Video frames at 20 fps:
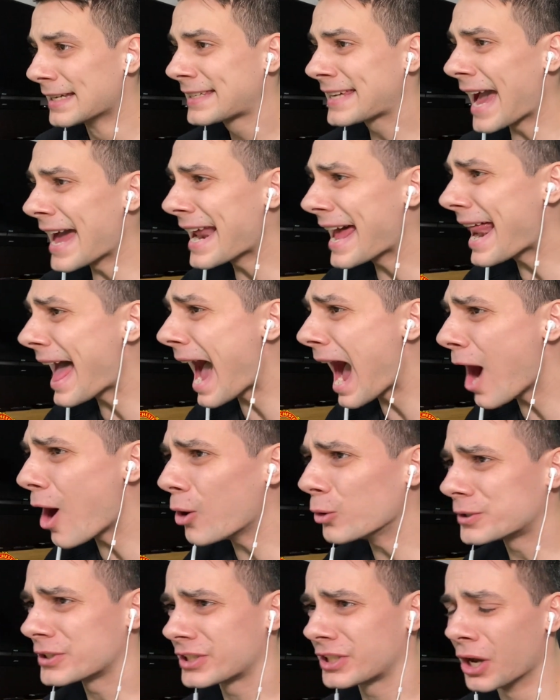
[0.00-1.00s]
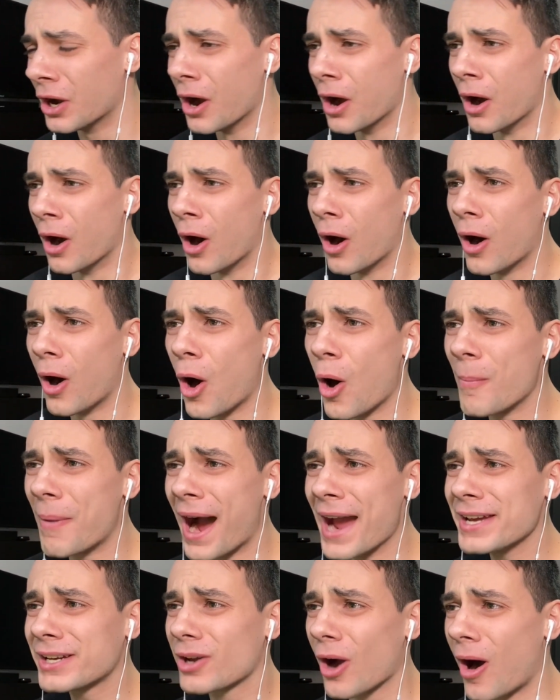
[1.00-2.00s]
Get it out! Oh
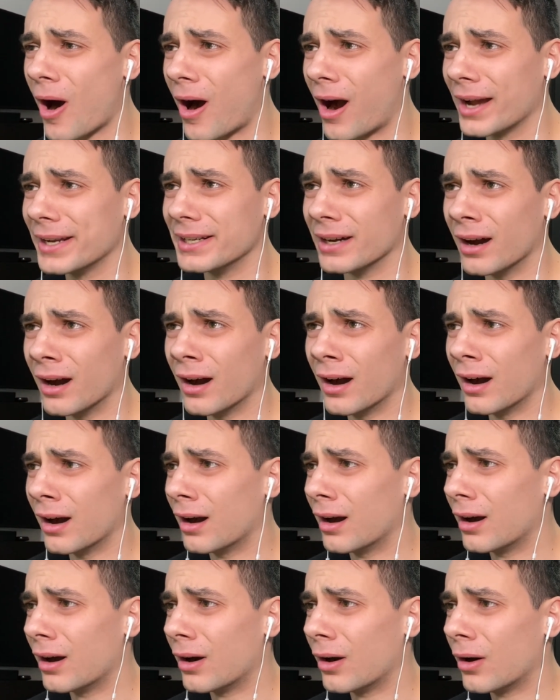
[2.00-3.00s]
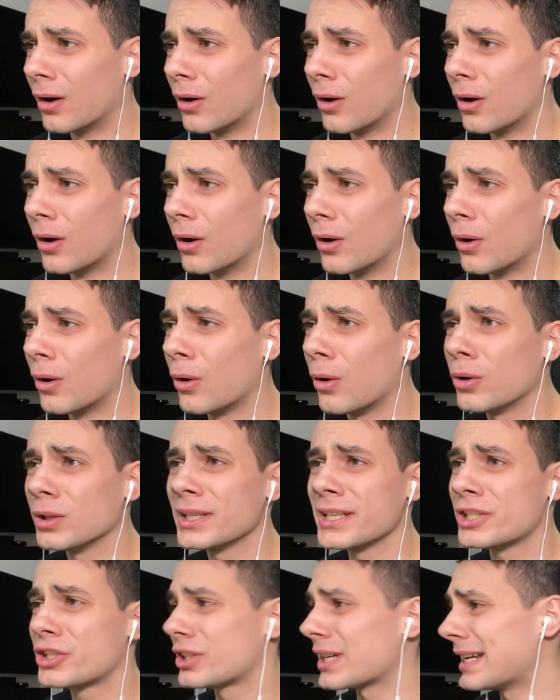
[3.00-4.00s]
my god!
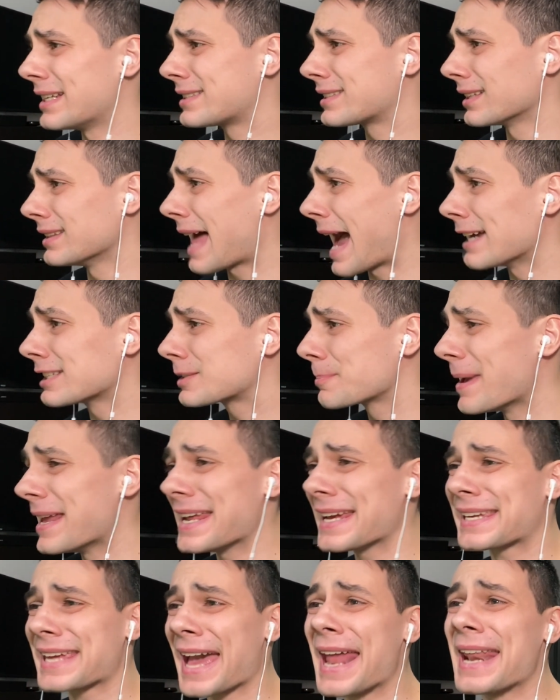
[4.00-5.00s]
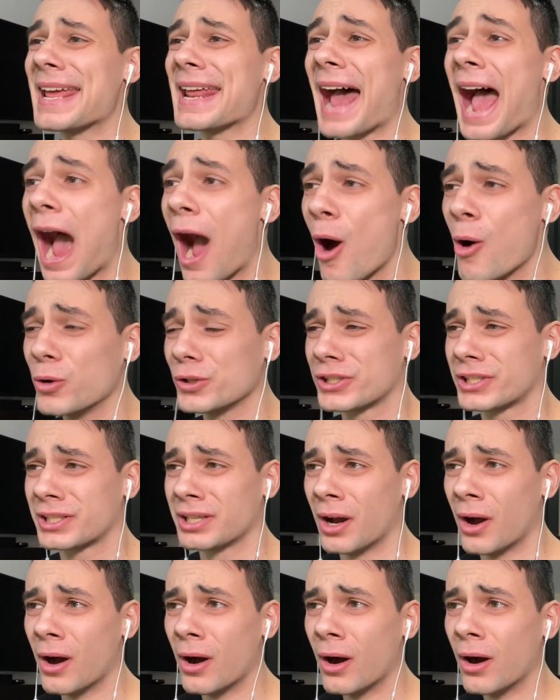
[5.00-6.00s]
Holy shit, it's the last minute. Get it out!
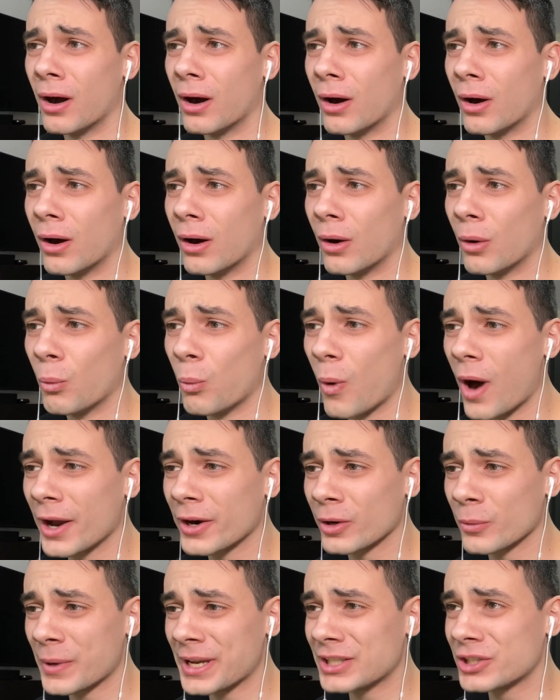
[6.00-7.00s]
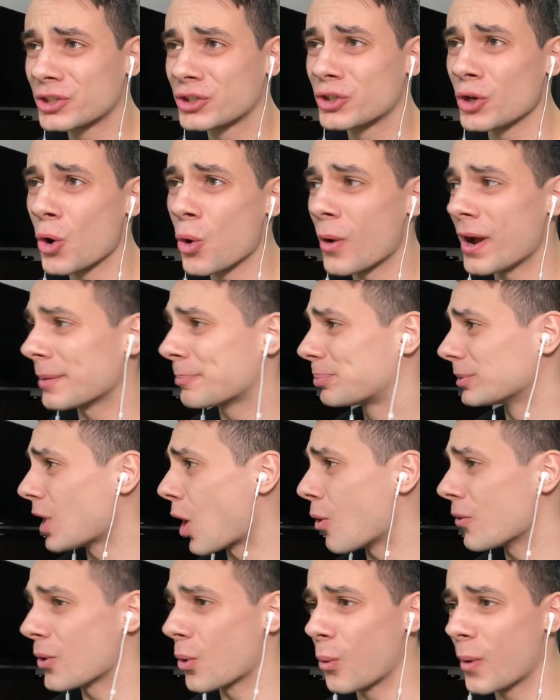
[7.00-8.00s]
What are we doing?
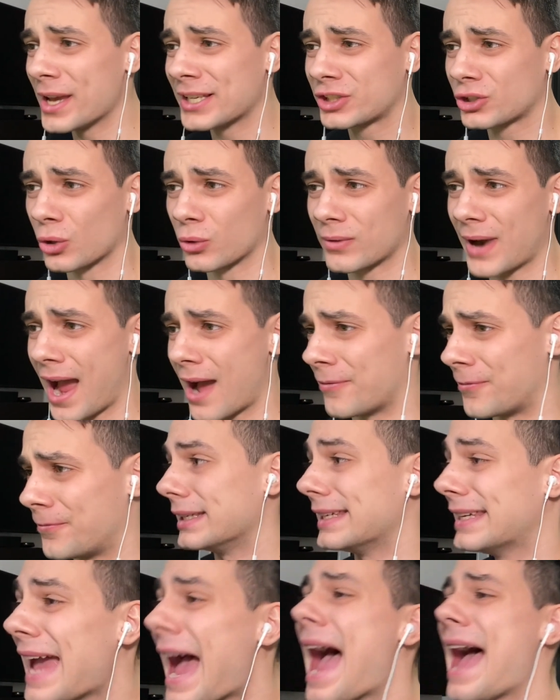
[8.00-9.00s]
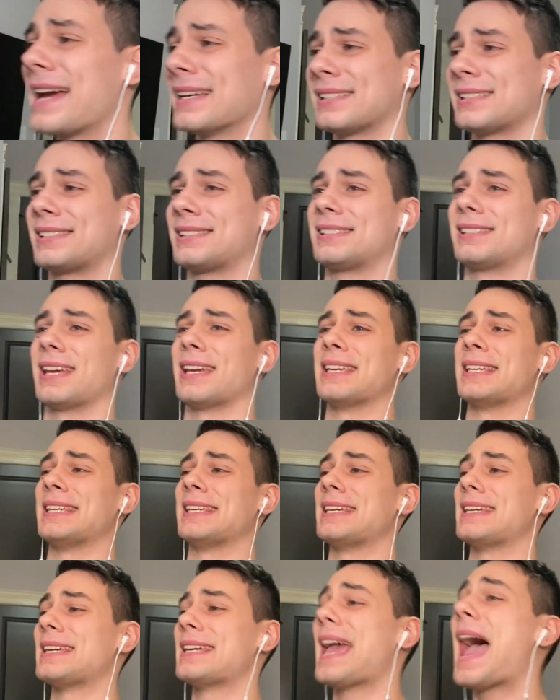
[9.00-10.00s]
Blow the whistle, ref. Yes!
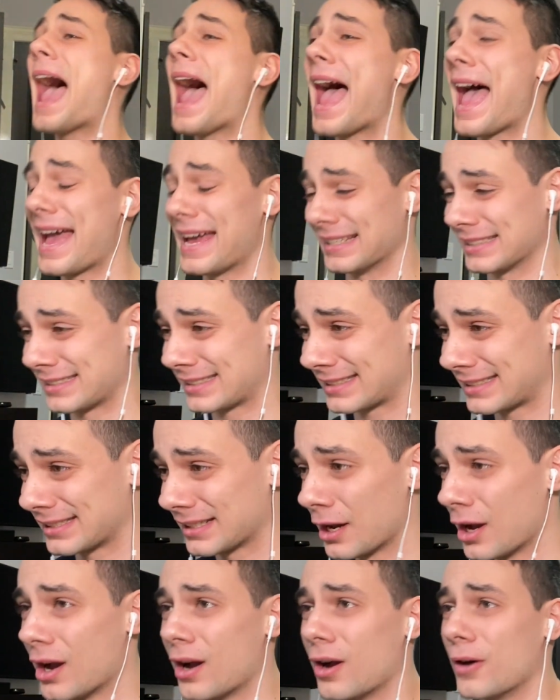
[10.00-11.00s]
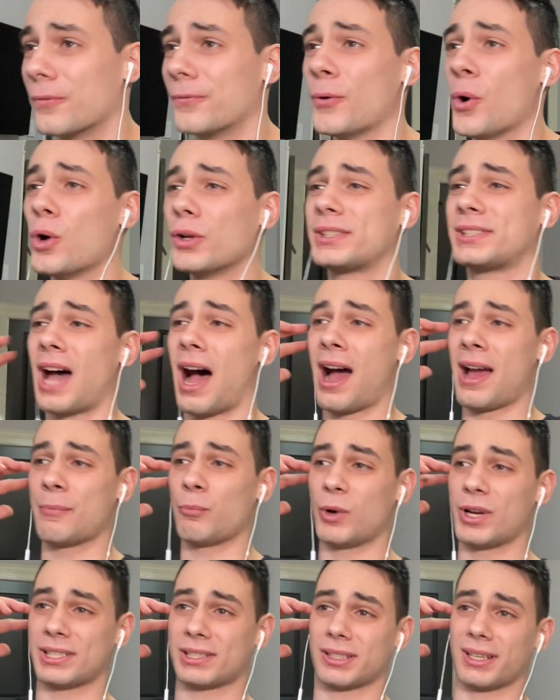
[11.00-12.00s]
Yes! Full-time
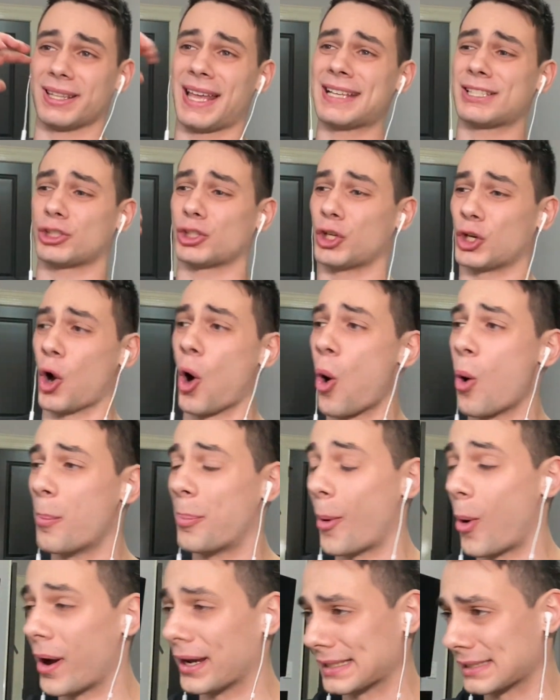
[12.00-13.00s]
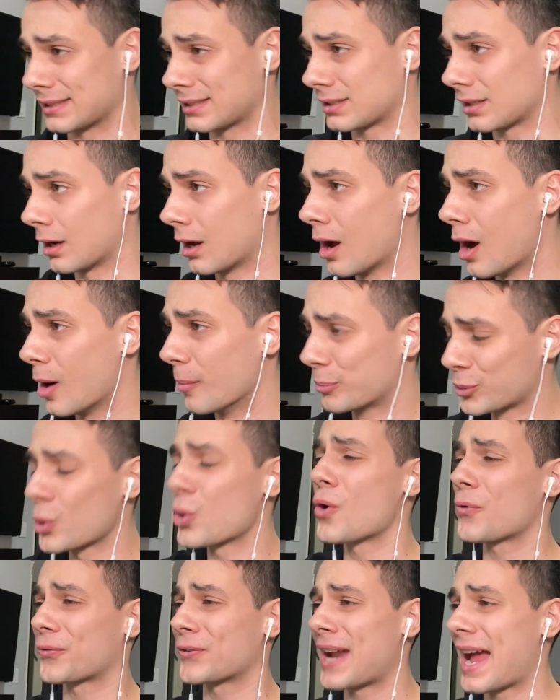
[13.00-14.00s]
whistle. Let's go, boys.
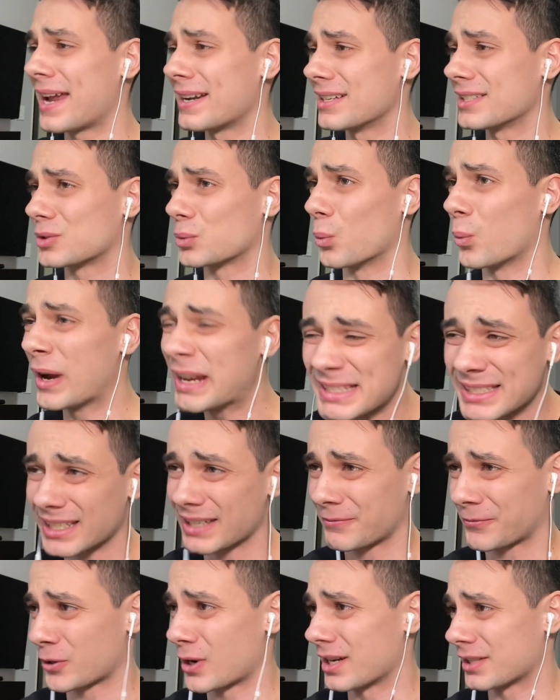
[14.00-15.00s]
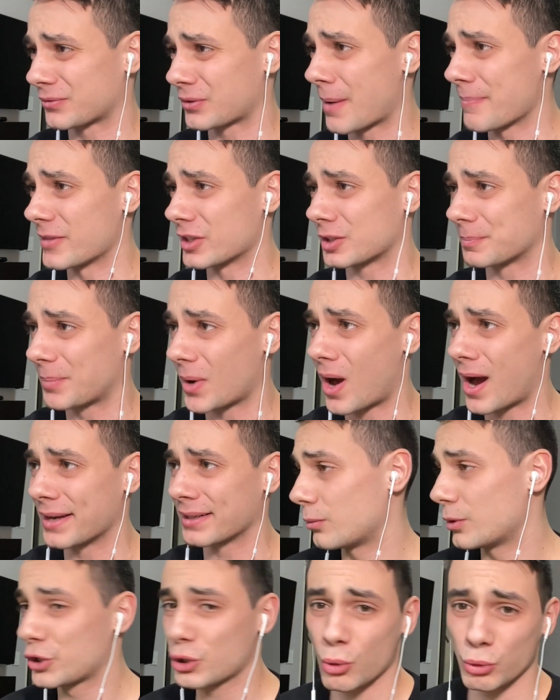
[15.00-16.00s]
Bruno Fernandes wins it for us from the
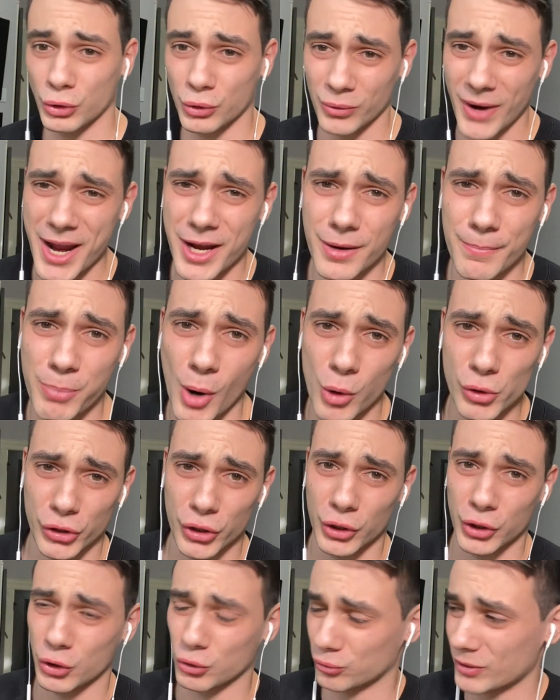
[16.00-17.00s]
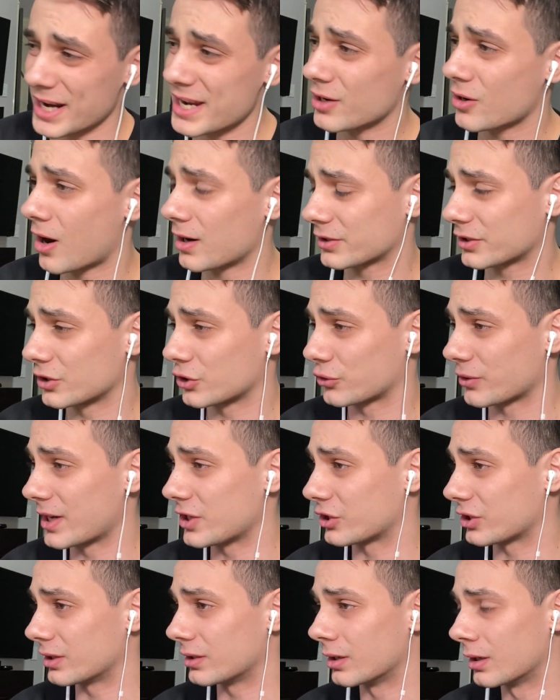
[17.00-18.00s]
spot. We showed great composure, great
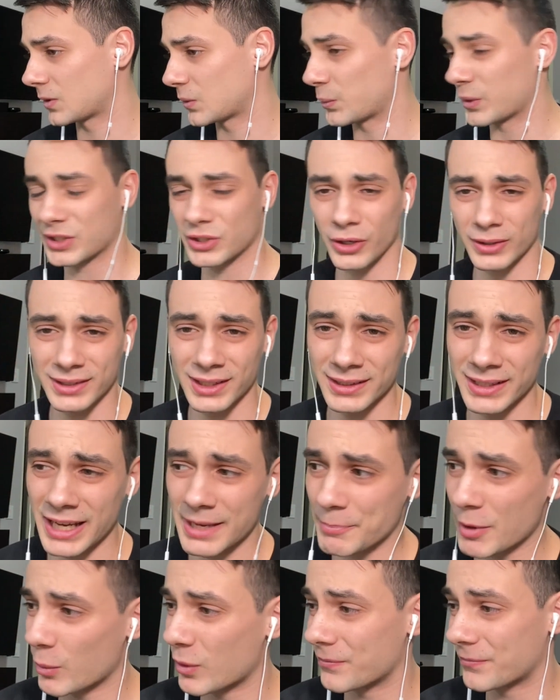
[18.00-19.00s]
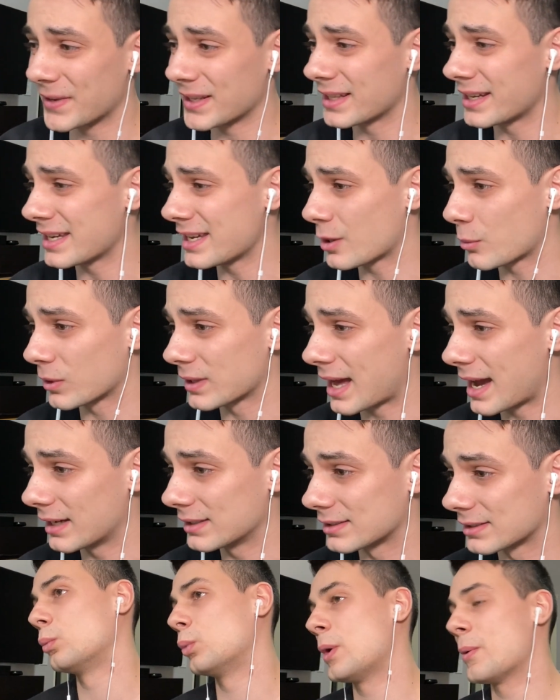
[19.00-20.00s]
concentration. We took the lead, but when Villa
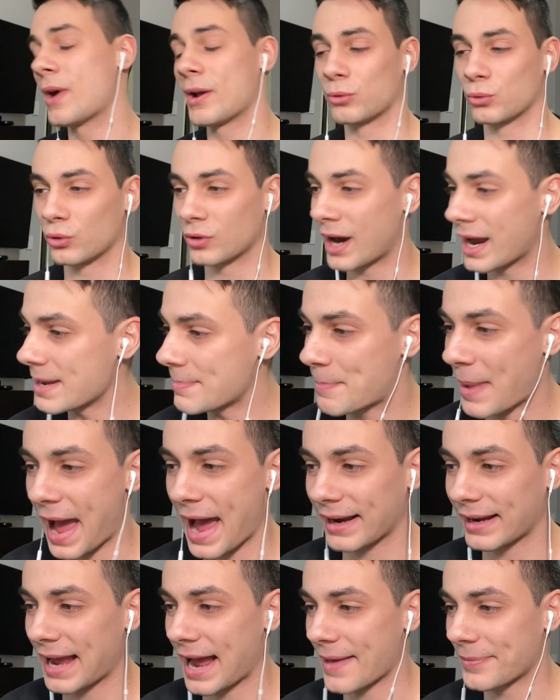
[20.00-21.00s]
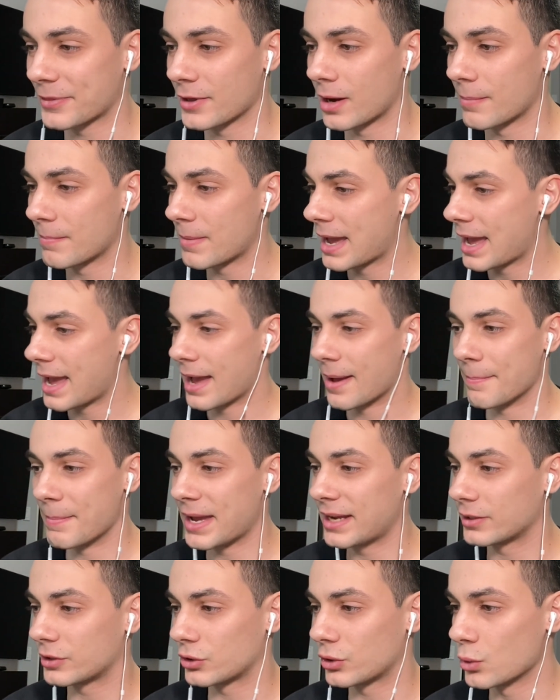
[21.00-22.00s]
equalized, we went right back at them and
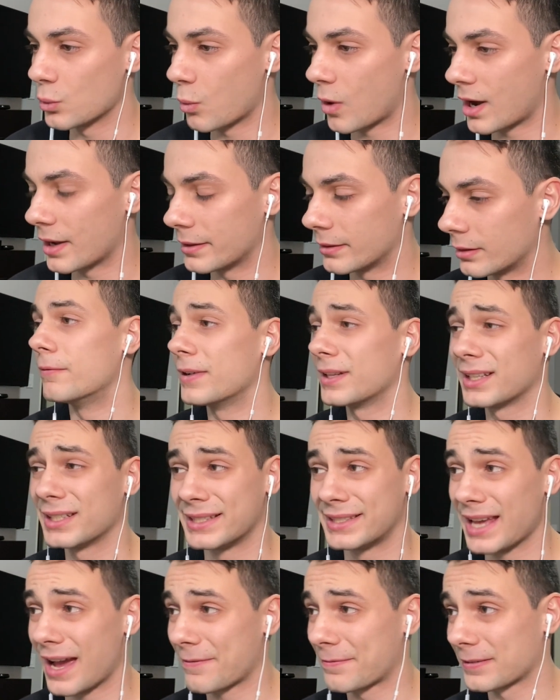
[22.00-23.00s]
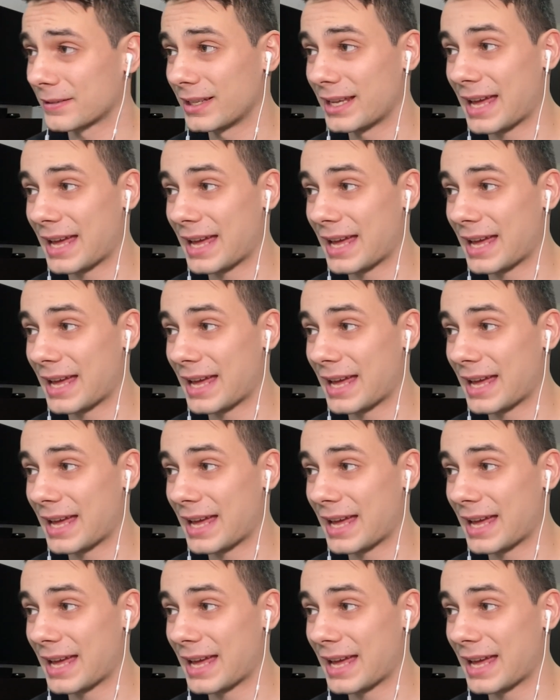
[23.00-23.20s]
made it 2-1. Villa definitely